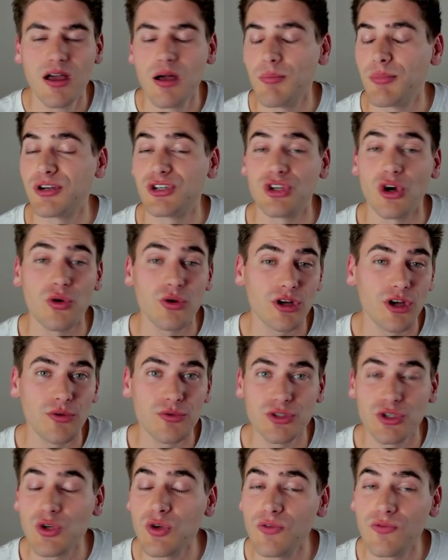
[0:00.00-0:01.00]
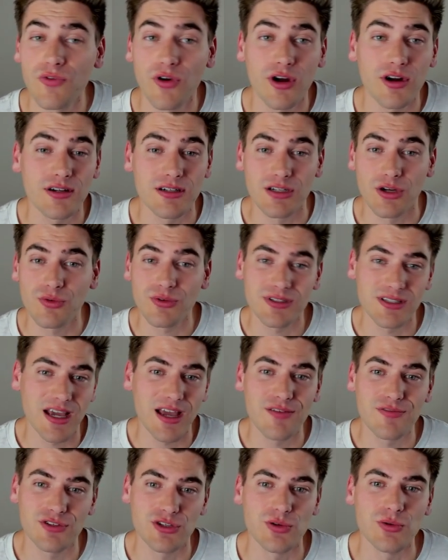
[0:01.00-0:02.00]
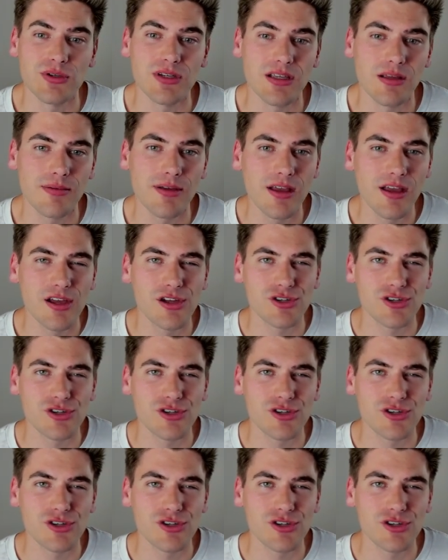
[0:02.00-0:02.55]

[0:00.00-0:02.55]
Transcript: but don't go too far. Don't dive too deep.